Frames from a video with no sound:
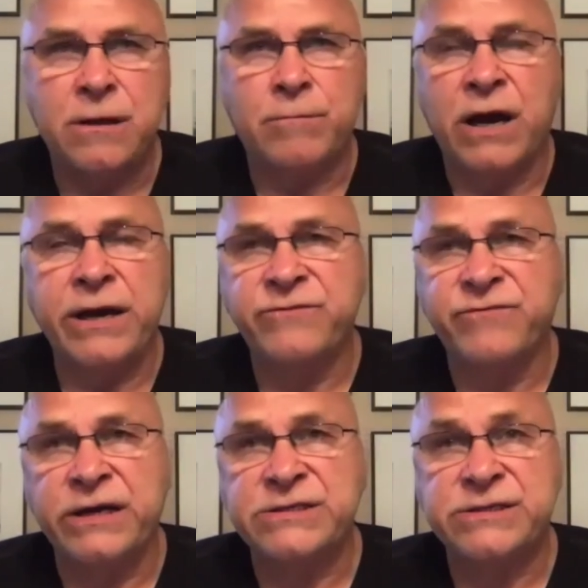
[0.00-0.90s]
my
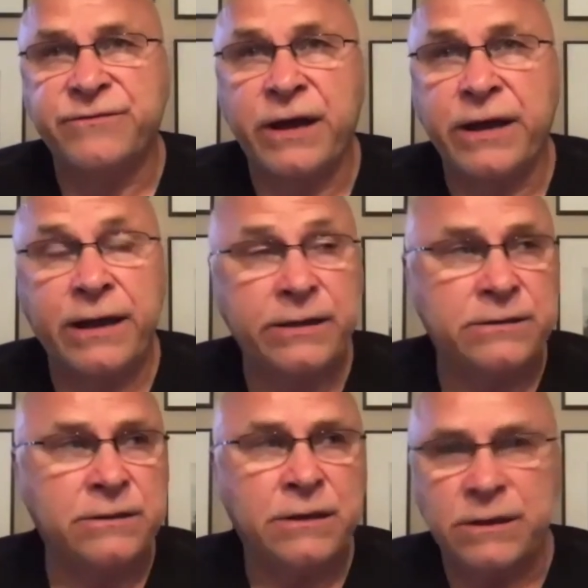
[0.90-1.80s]
advice, if I
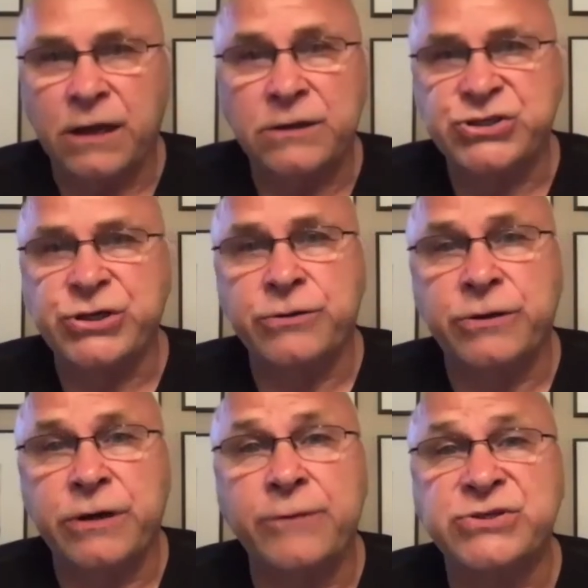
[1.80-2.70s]
had young
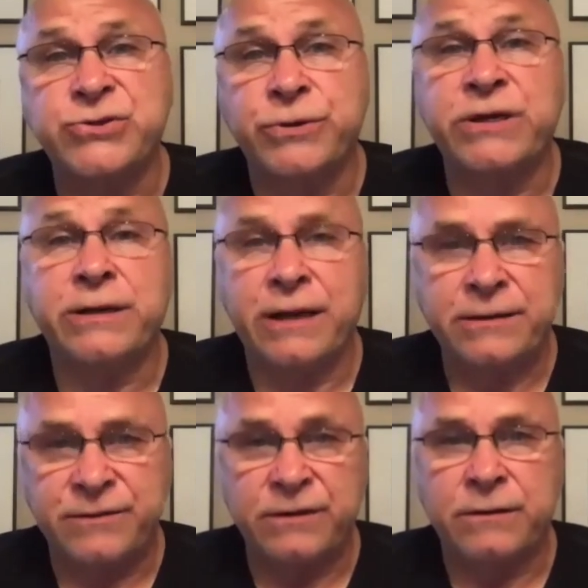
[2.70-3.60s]
children, I was doing it at
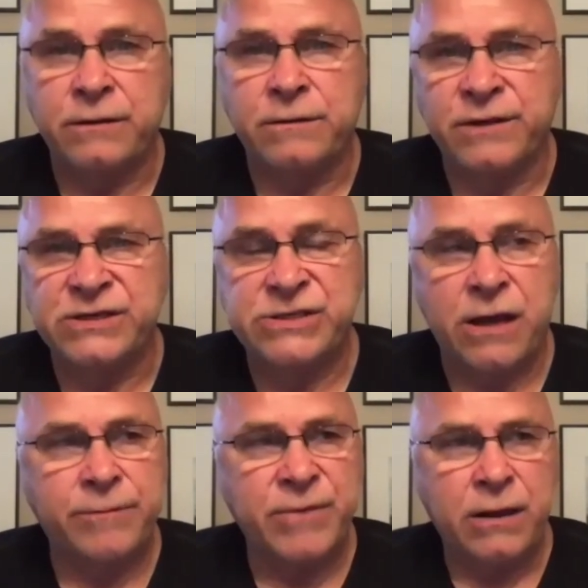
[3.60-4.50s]
this time,